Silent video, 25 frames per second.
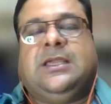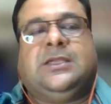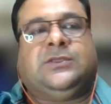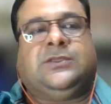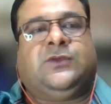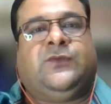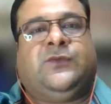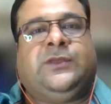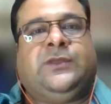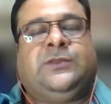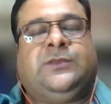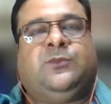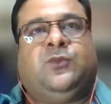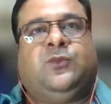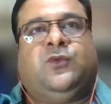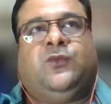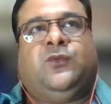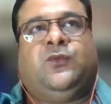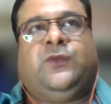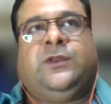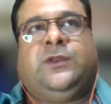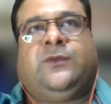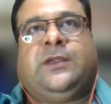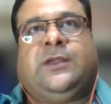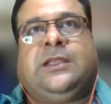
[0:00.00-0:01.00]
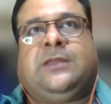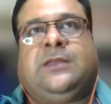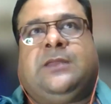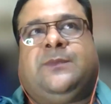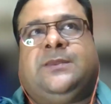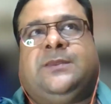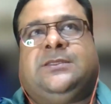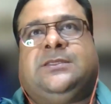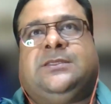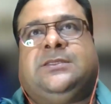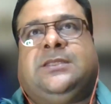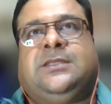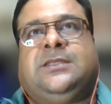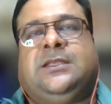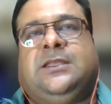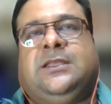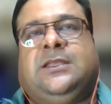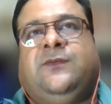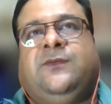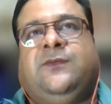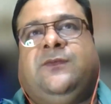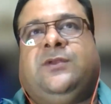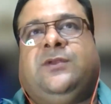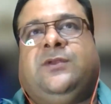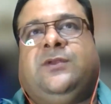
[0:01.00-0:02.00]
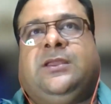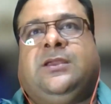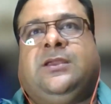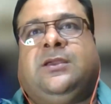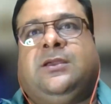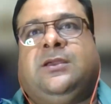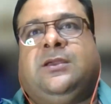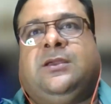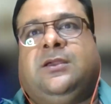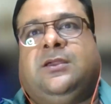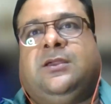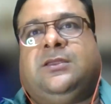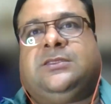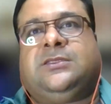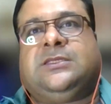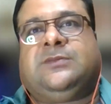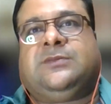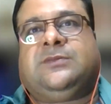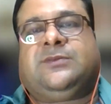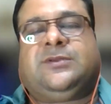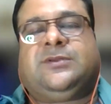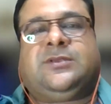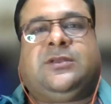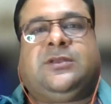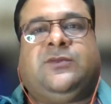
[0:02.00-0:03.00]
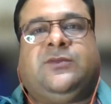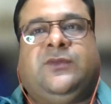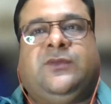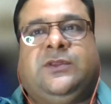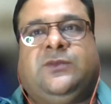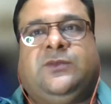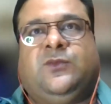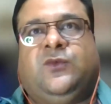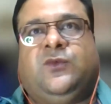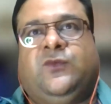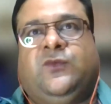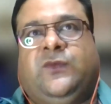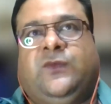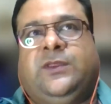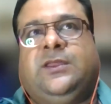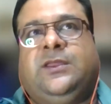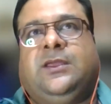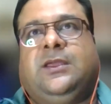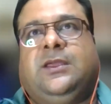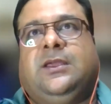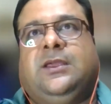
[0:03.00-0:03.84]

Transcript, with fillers: so with Muvi what happens is that if you take a subscription with Muvi